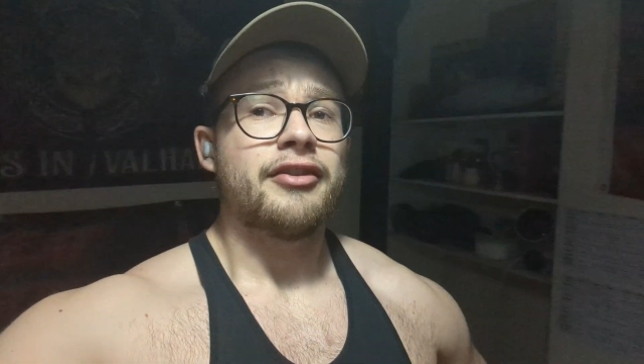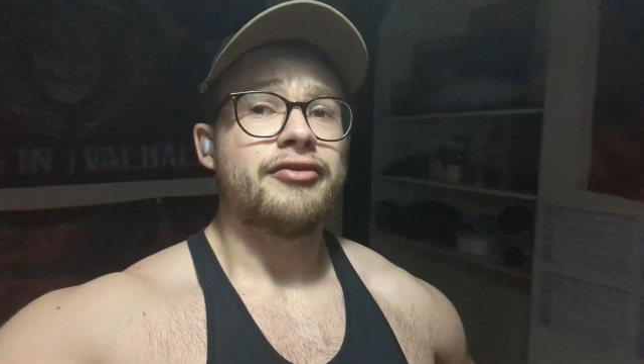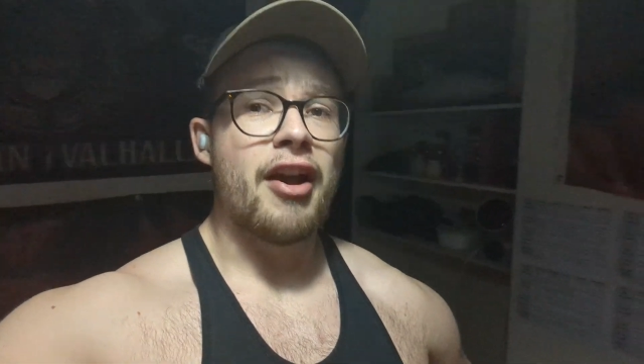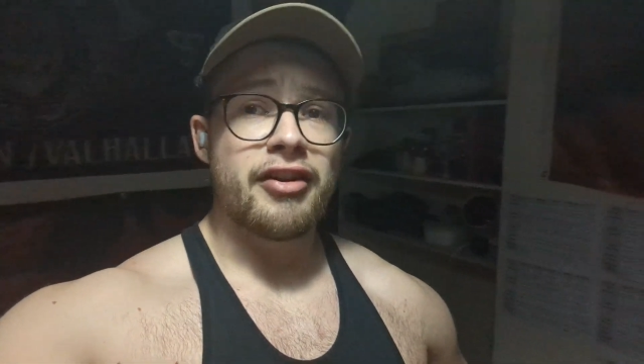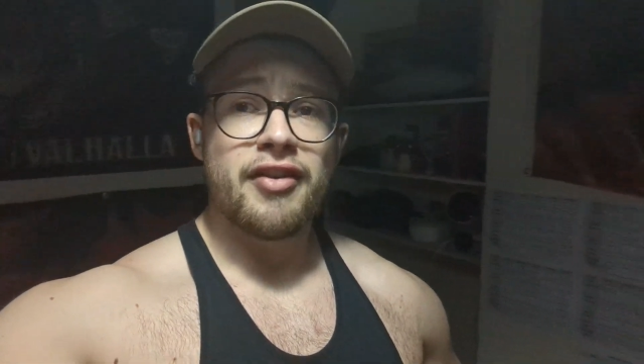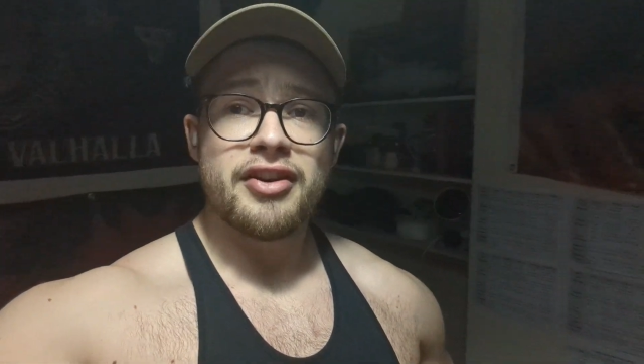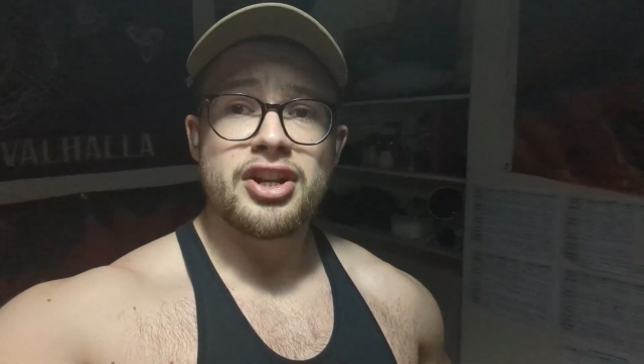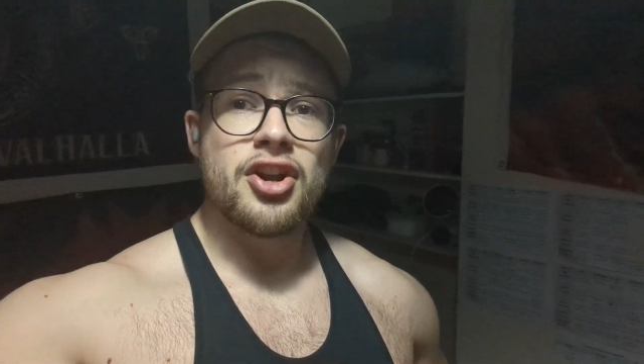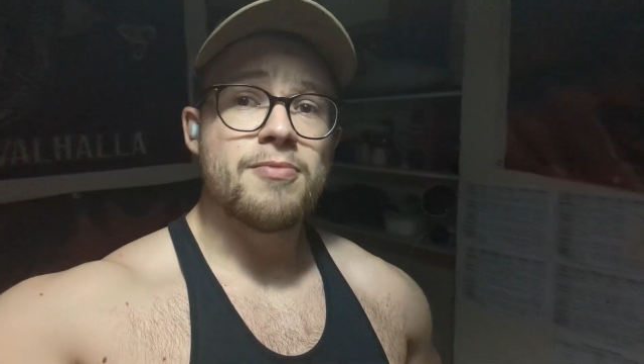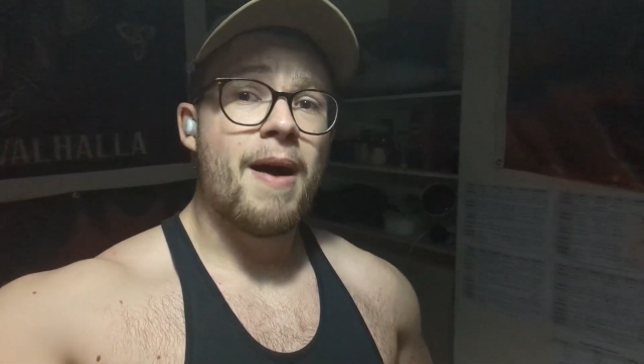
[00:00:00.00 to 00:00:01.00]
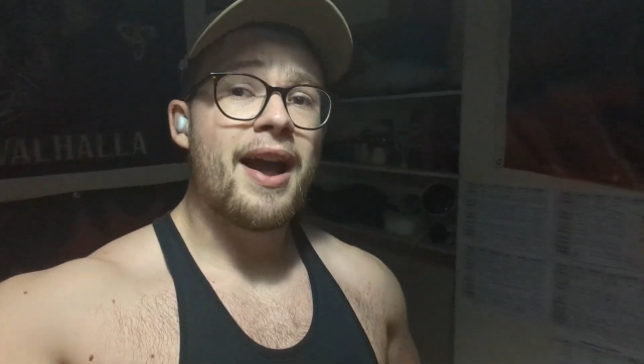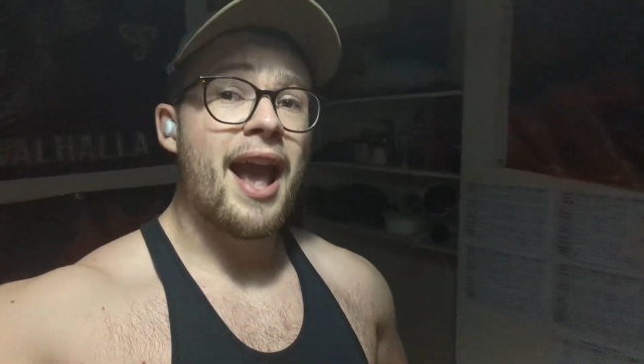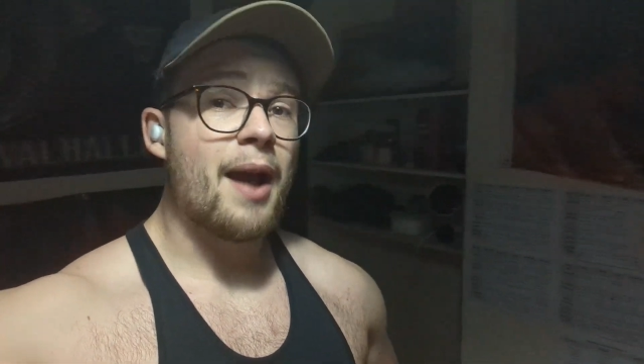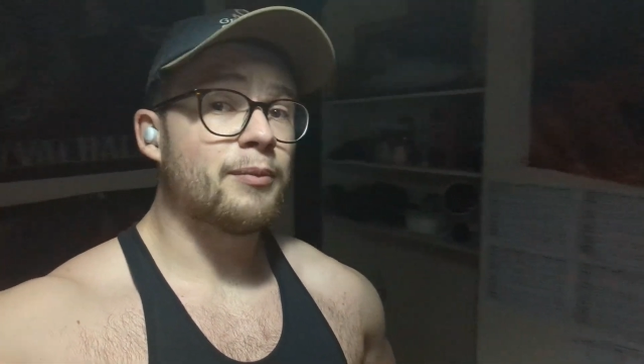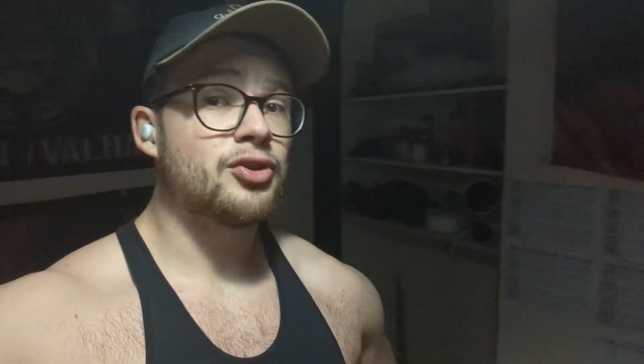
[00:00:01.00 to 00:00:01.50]
Very, very good. My
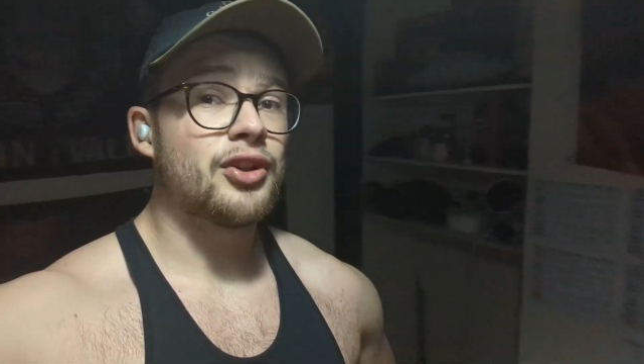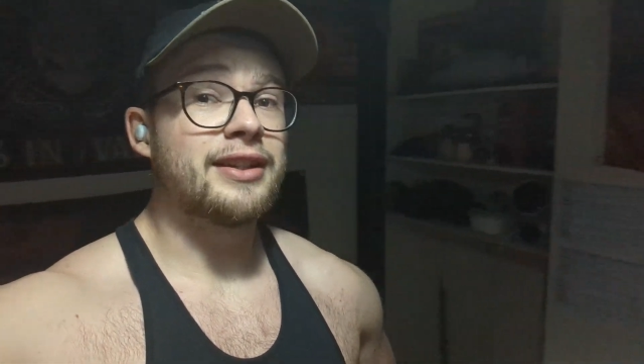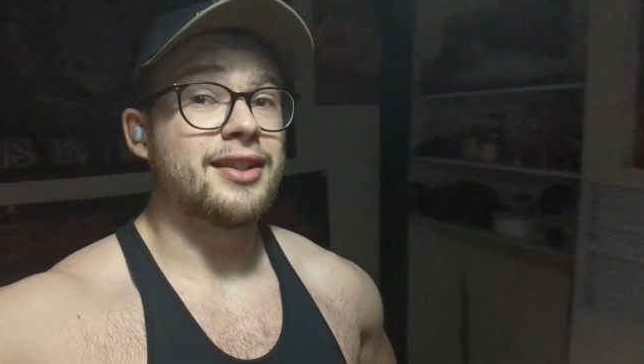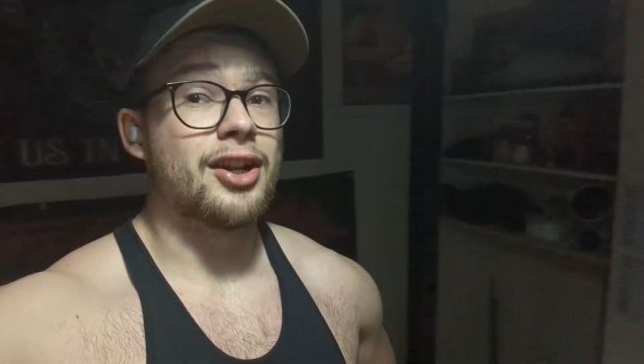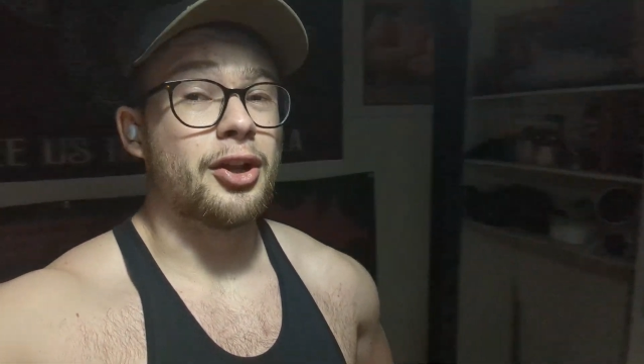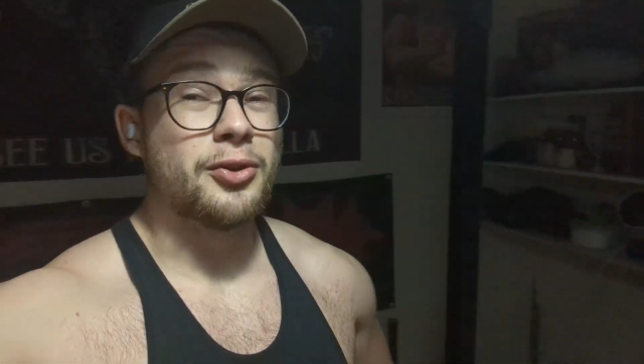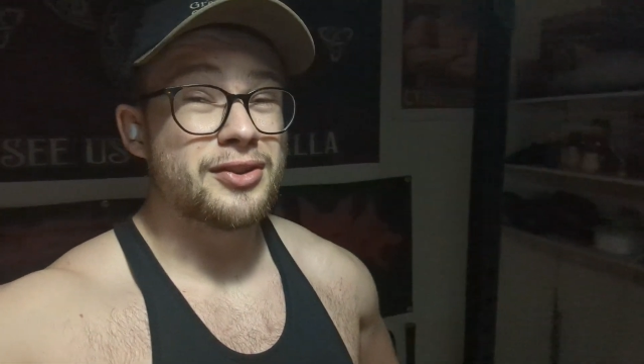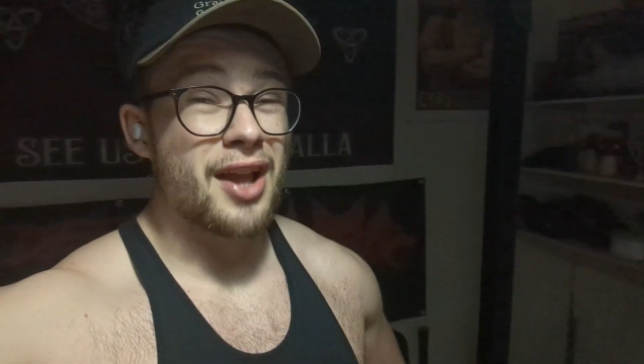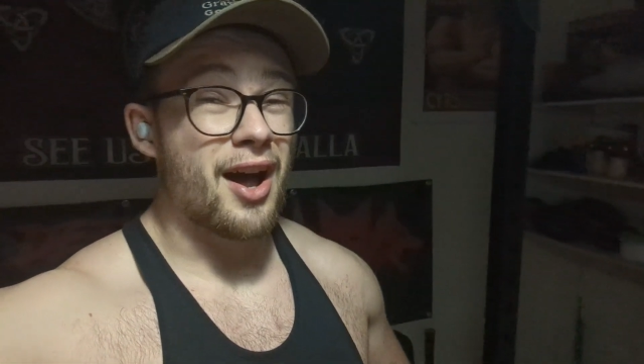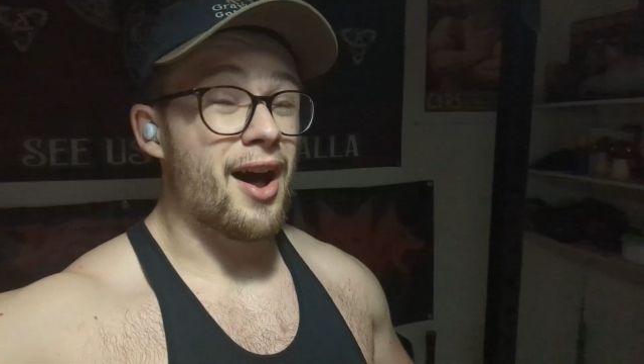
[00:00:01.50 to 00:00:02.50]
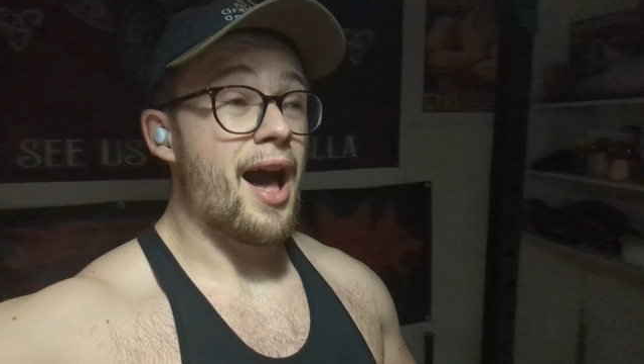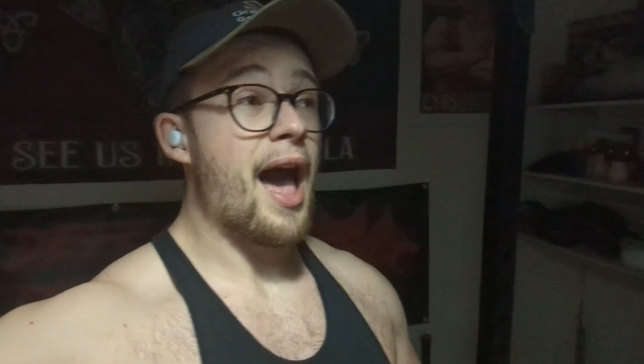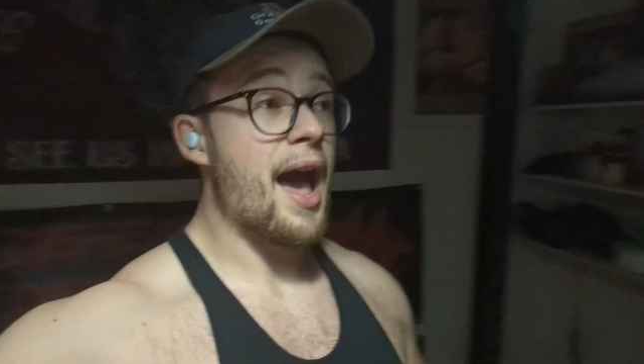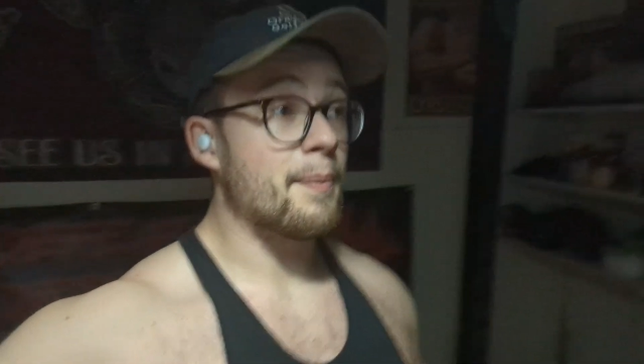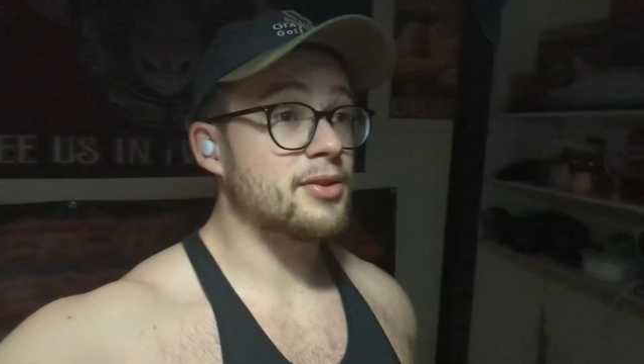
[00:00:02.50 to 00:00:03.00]
hamstrings and glutes are
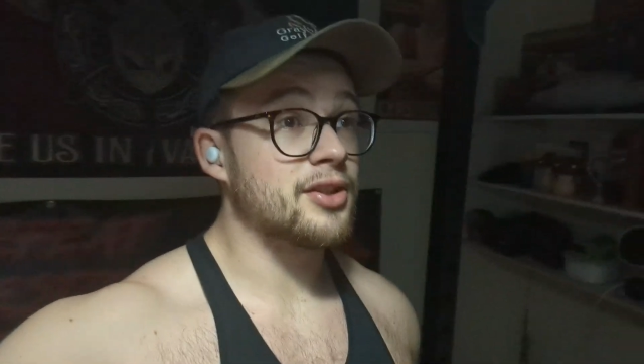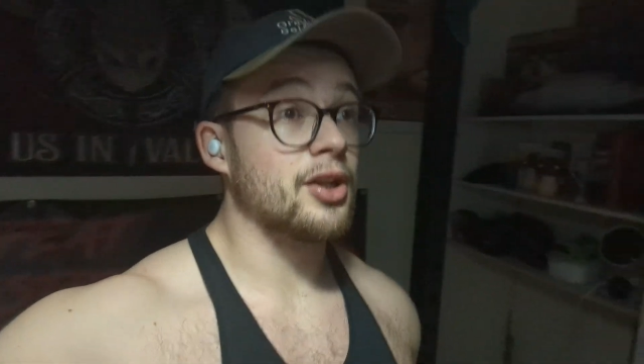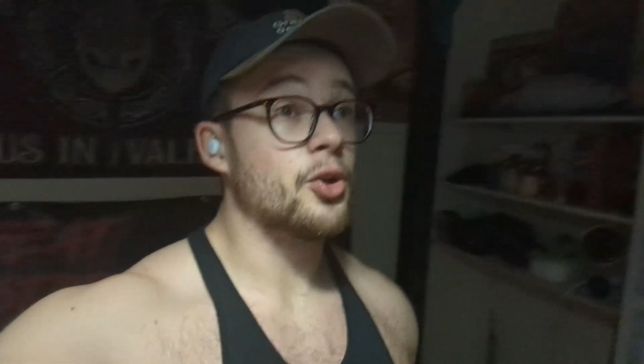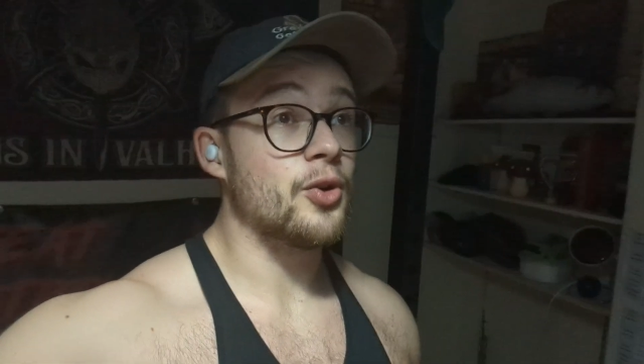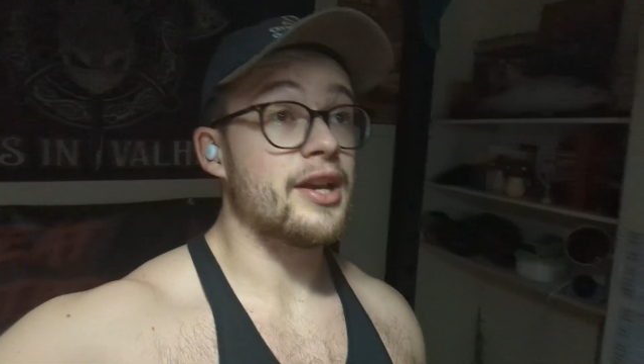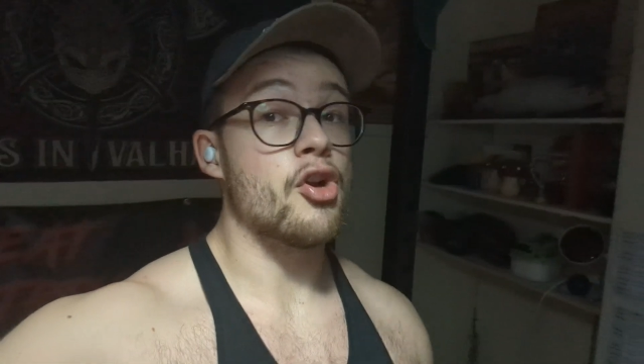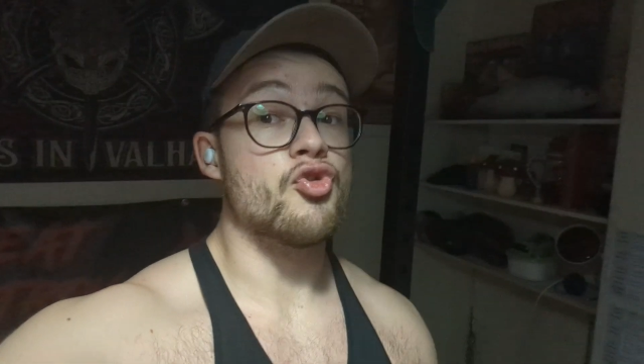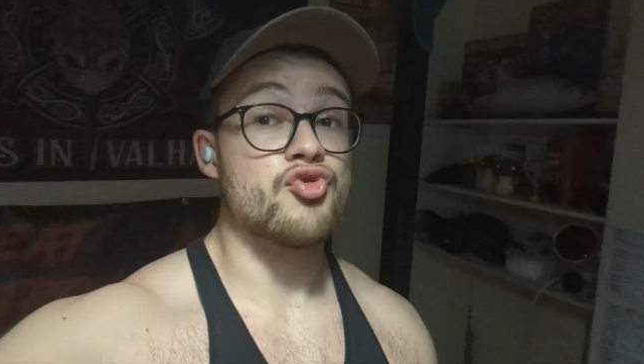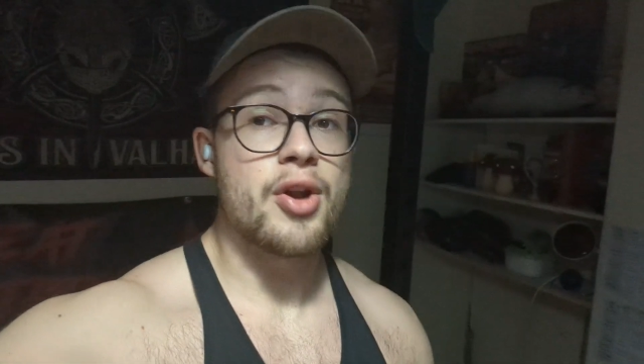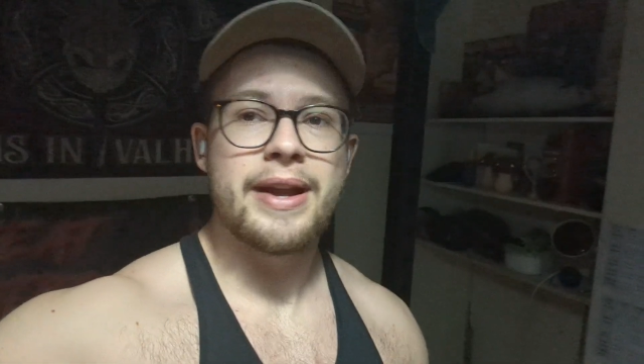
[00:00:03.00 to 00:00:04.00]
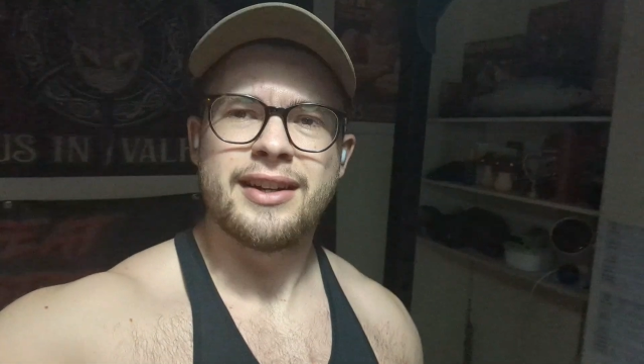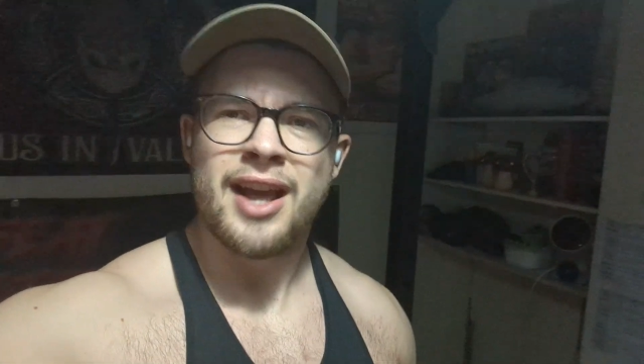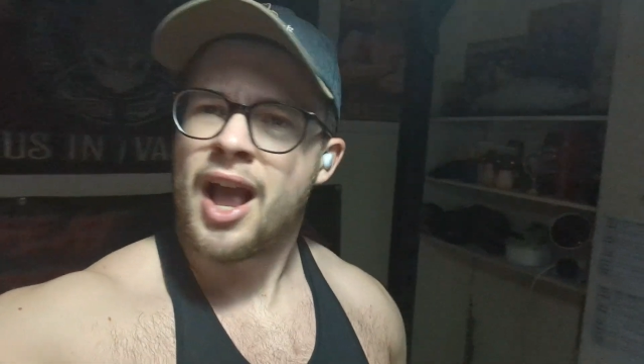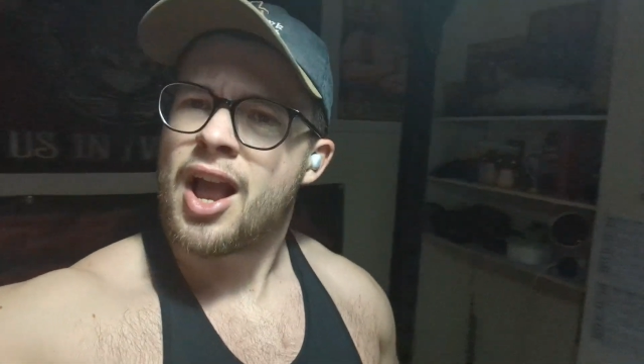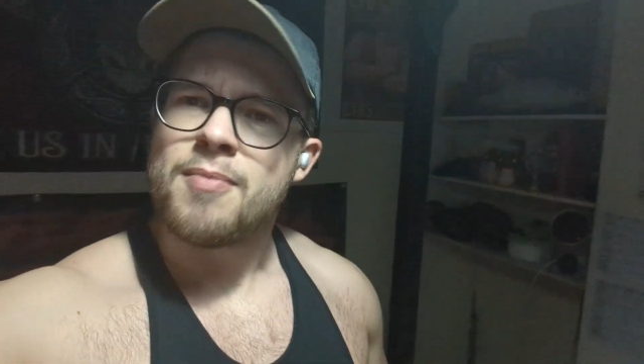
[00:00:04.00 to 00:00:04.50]
absolutely ruined.